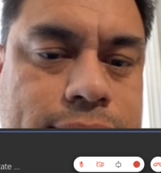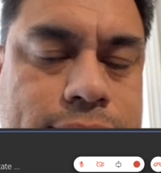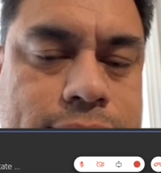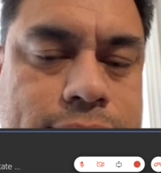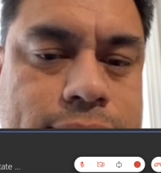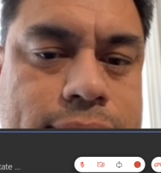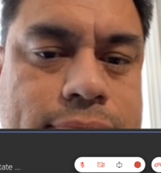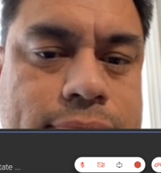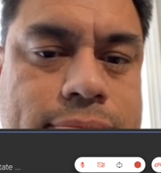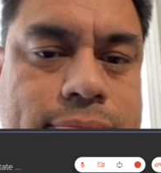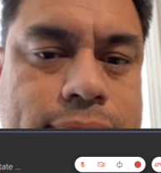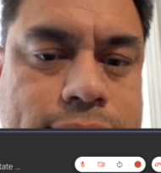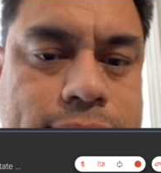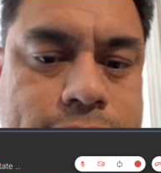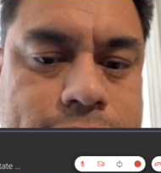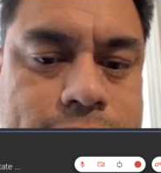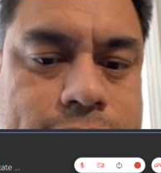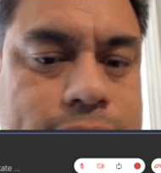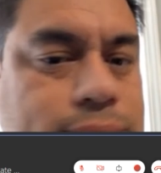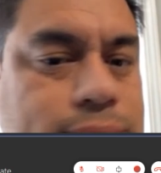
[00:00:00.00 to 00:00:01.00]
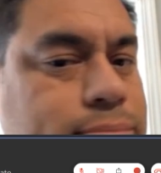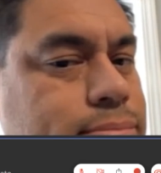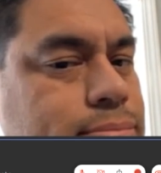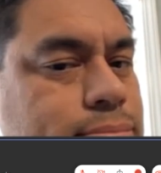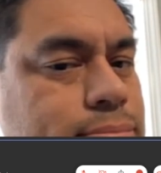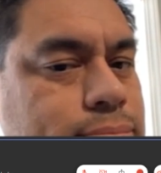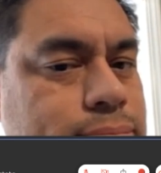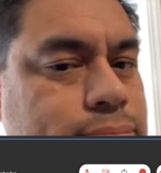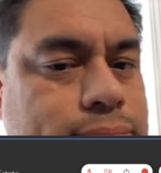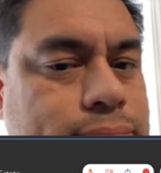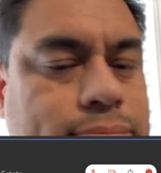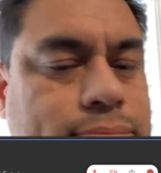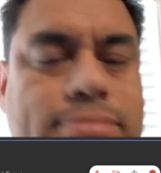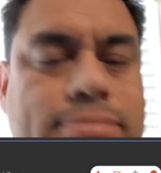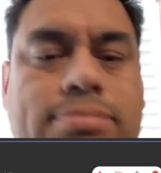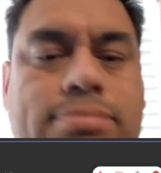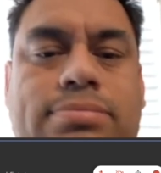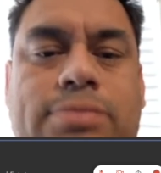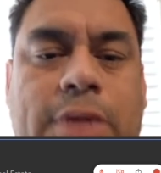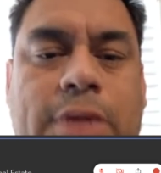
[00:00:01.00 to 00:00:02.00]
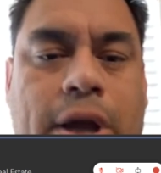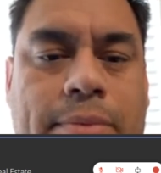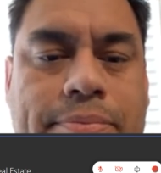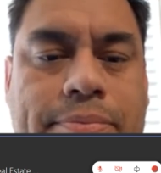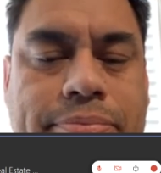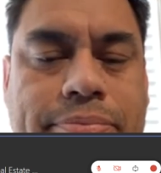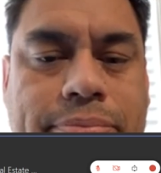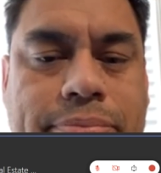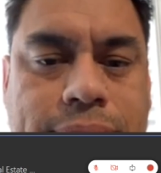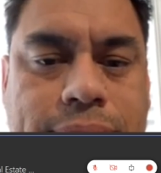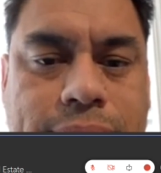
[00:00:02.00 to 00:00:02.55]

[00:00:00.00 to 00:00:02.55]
Yeah, makes total sense. Because I